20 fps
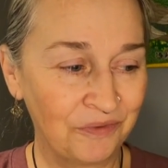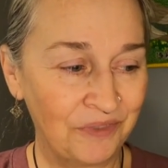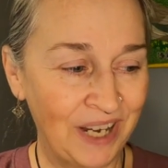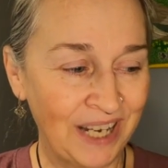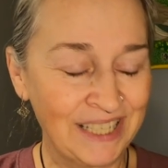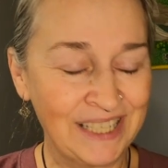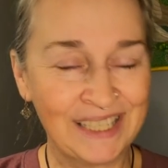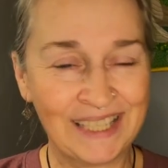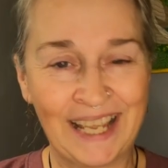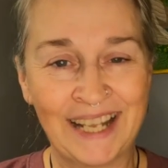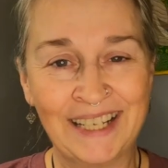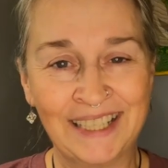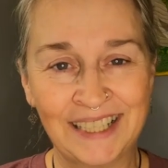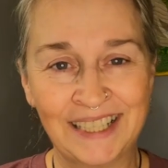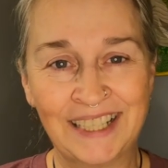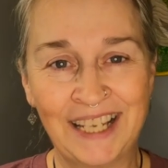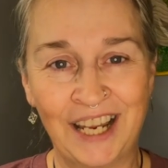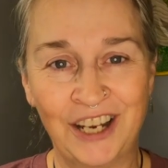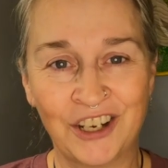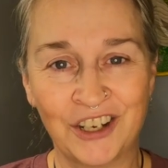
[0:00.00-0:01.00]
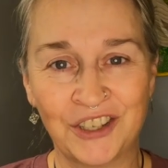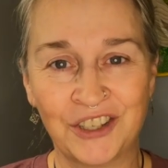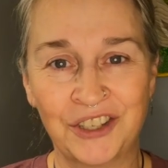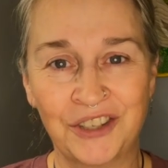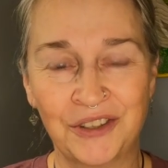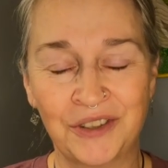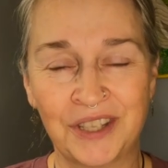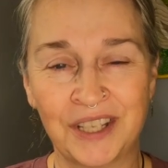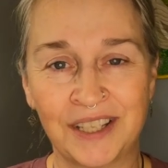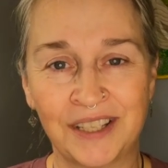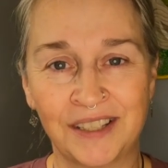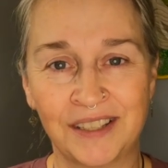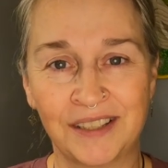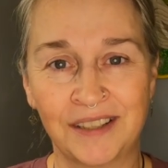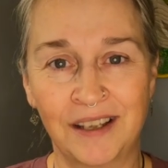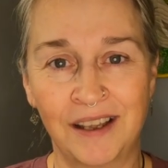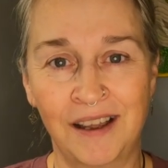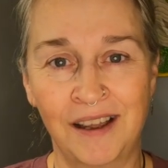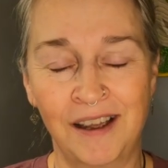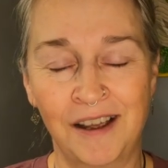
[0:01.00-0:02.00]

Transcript: I decided to take her to this